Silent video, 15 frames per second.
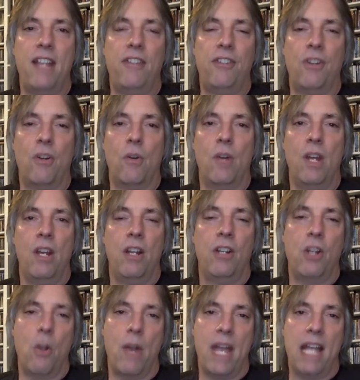So
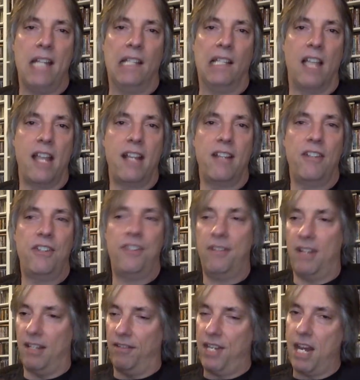go ahead and like us
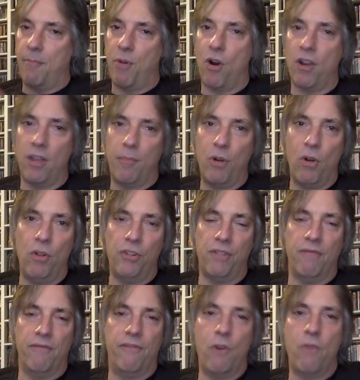and take part in the polls
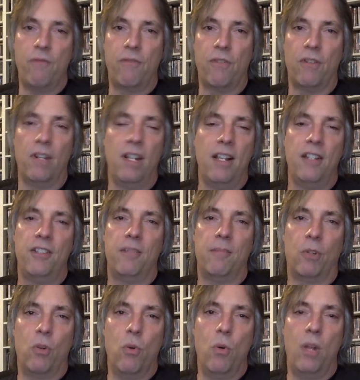and vote for some
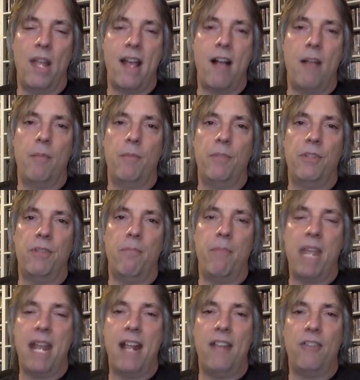cool albums and
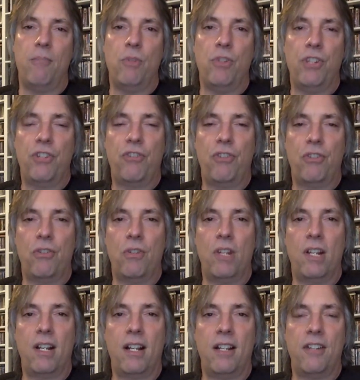bands and musicians and all
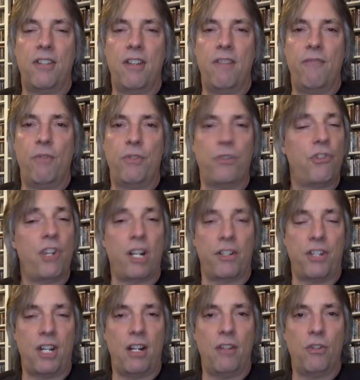that kind of stuff. Also check
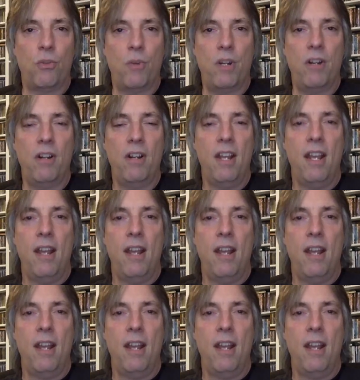us out on Twitter.